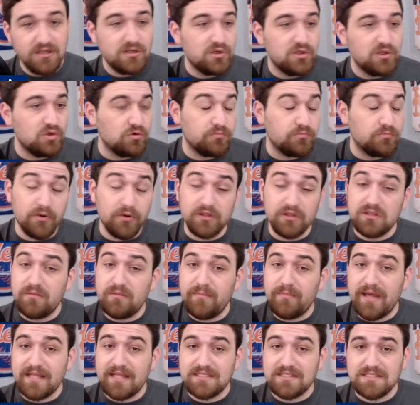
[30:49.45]
who put the
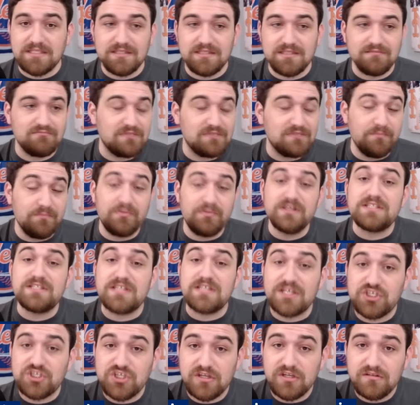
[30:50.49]
Mets in
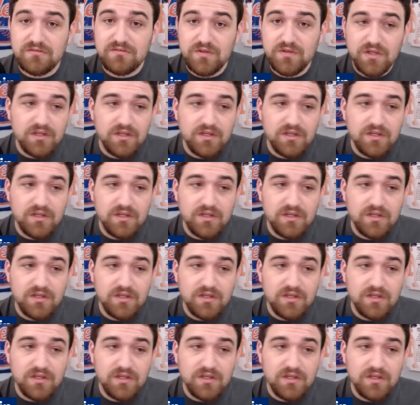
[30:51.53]
position